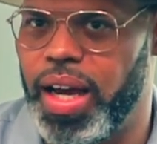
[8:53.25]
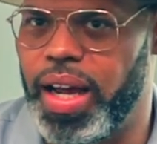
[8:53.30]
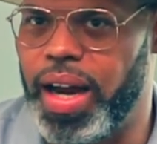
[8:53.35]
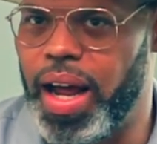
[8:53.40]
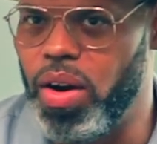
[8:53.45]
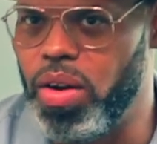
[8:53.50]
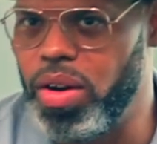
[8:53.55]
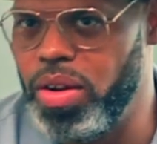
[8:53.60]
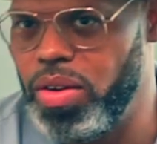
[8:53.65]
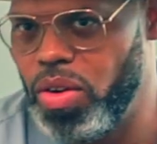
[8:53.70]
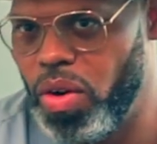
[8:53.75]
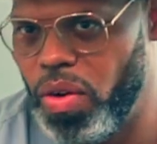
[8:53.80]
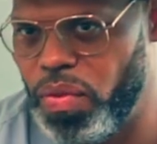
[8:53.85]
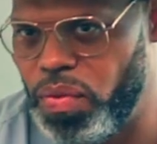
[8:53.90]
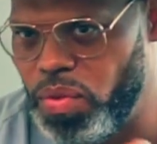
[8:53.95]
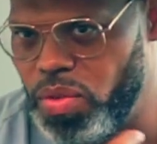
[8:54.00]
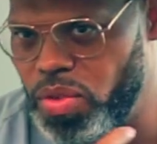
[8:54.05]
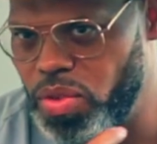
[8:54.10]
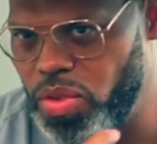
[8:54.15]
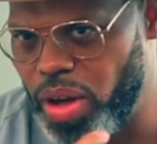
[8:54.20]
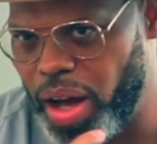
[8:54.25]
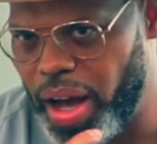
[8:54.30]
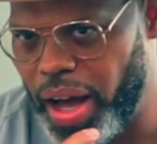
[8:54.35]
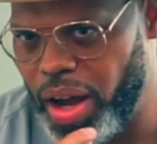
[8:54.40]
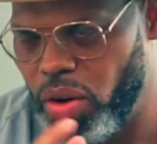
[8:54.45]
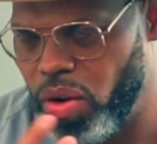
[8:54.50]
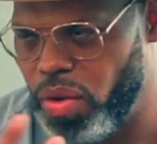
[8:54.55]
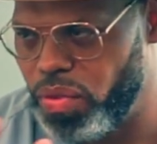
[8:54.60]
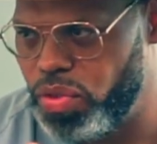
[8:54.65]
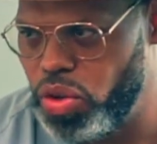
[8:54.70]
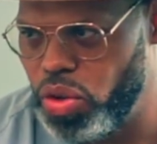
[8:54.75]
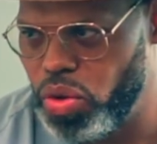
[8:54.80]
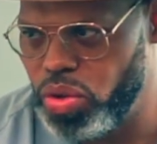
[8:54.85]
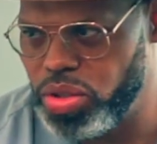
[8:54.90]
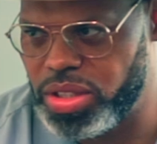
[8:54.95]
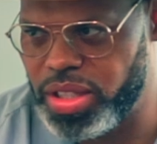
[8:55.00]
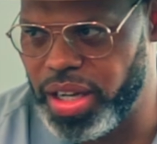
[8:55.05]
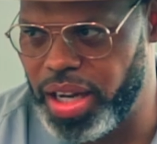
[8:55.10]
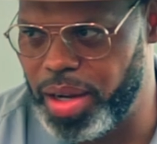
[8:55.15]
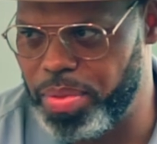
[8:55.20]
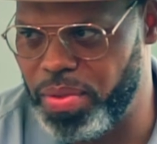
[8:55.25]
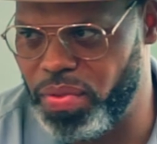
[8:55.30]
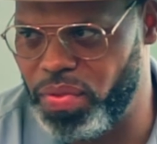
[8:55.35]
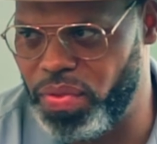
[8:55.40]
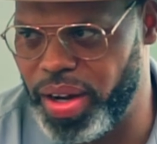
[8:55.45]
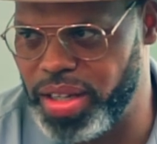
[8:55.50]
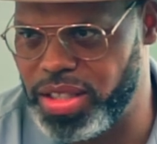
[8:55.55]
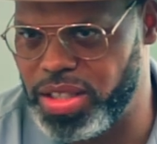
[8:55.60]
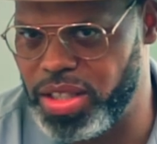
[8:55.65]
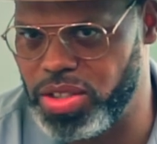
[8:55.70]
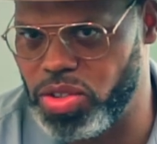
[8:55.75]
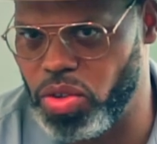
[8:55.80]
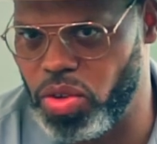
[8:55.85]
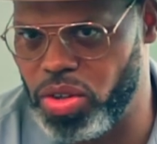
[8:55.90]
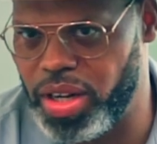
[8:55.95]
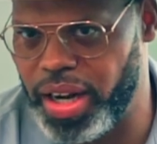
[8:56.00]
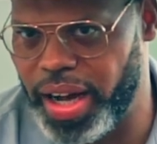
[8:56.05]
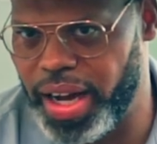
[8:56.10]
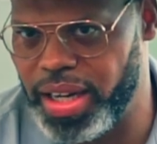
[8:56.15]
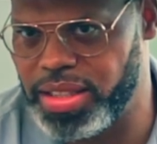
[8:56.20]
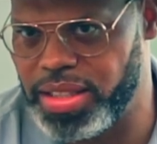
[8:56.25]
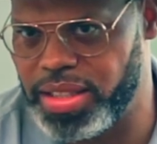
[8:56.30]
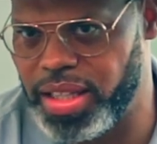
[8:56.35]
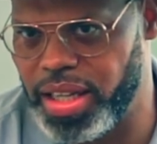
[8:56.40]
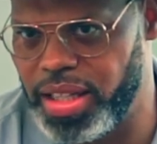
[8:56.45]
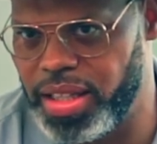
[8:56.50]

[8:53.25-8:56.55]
And I don't know if you said perfectionist or did I say